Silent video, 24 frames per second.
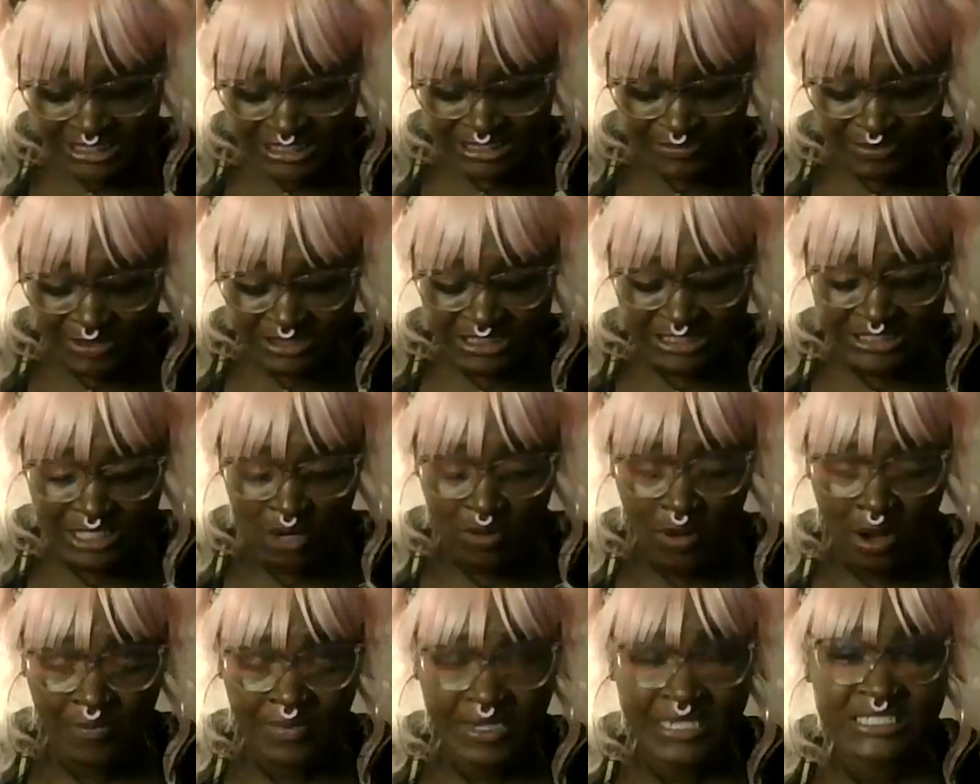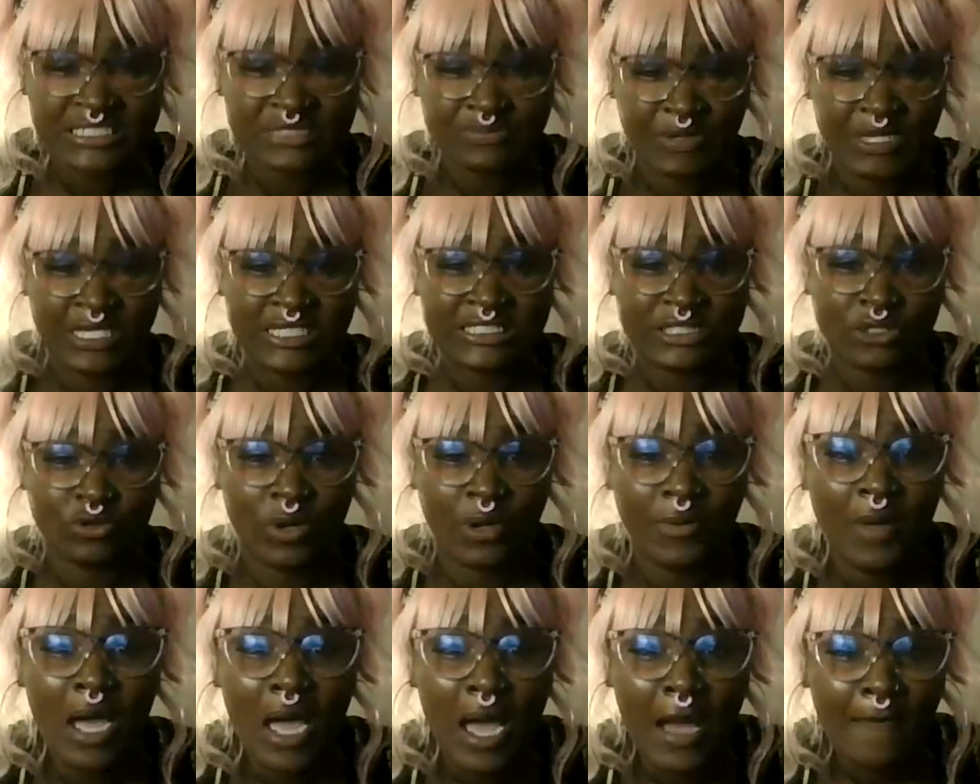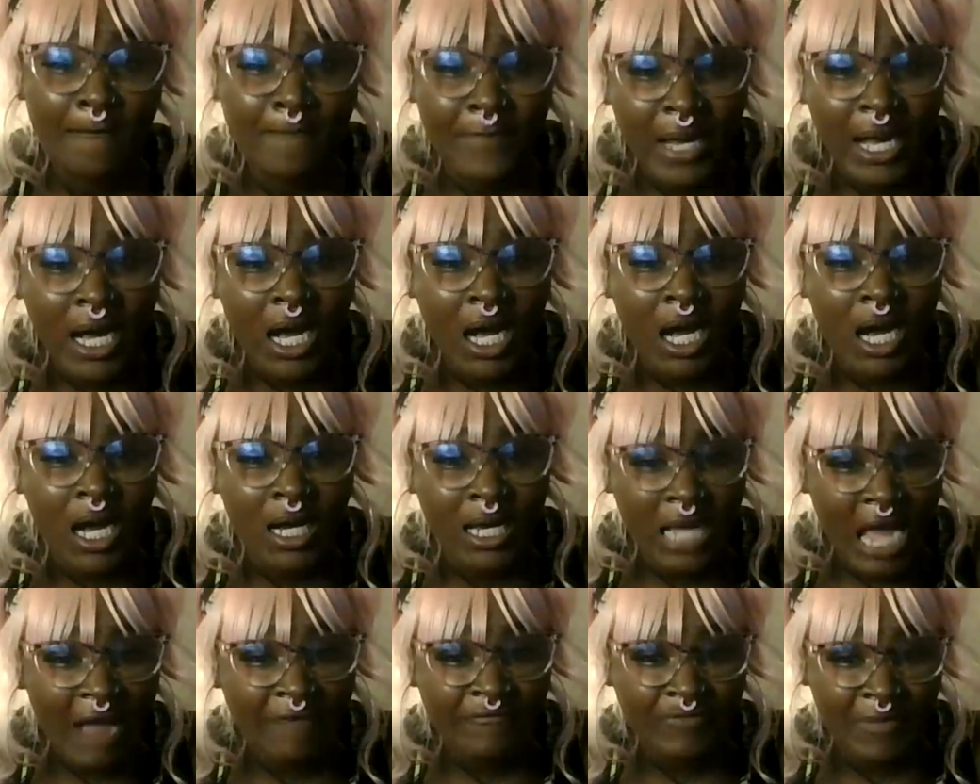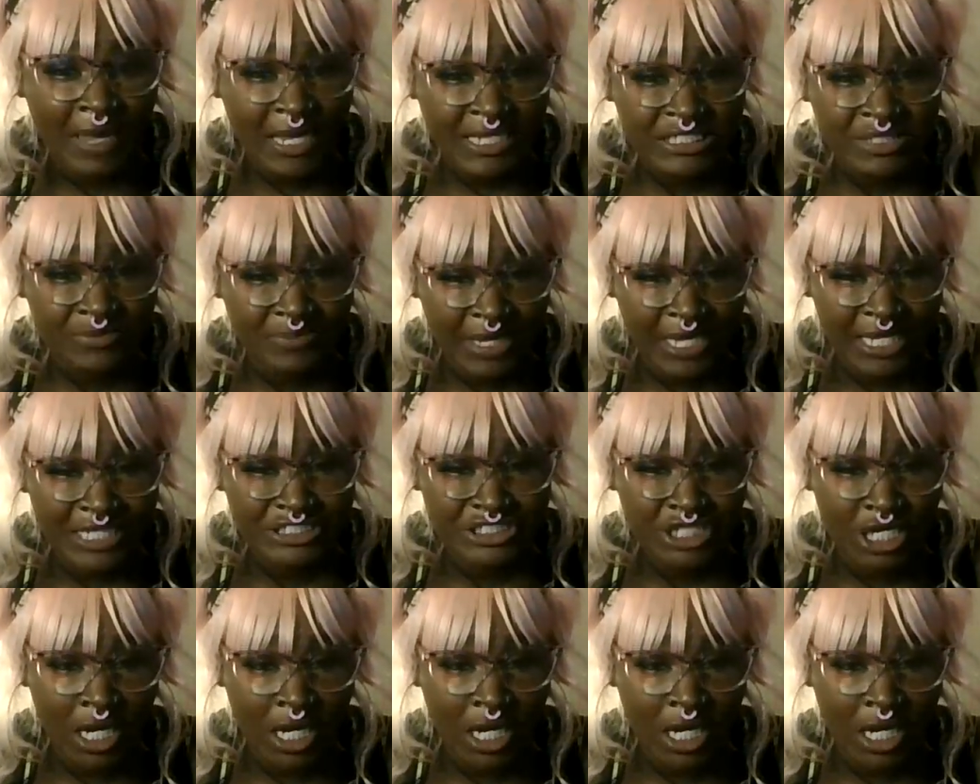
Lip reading: these bitches don't want me to speak to them. But, confirmation, bitch.